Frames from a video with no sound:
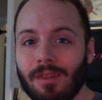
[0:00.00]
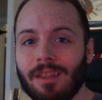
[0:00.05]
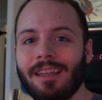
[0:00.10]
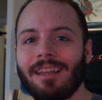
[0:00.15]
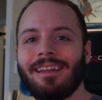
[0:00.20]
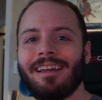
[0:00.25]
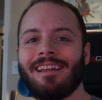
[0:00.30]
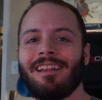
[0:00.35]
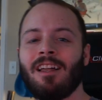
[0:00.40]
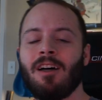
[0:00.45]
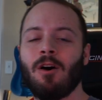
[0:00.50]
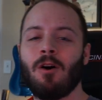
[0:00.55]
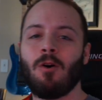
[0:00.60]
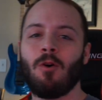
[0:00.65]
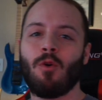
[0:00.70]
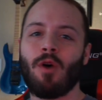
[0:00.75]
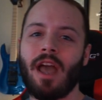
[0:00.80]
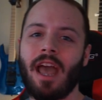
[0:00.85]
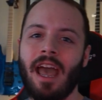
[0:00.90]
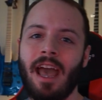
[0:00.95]

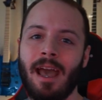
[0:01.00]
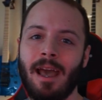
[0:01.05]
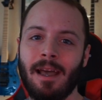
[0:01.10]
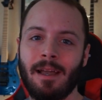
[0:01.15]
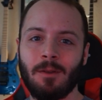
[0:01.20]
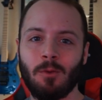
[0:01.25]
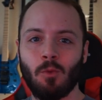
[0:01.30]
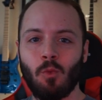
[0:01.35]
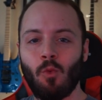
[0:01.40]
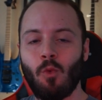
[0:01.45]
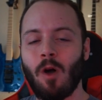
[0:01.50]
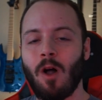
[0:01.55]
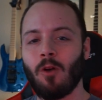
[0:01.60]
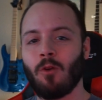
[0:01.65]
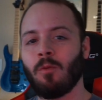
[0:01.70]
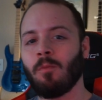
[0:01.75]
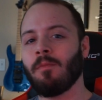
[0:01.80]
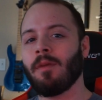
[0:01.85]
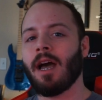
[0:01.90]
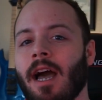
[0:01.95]
Hello and
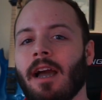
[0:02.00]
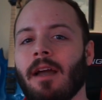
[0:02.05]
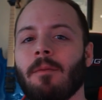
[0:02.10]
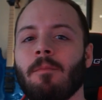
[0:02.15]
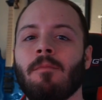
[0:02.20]
welcome back.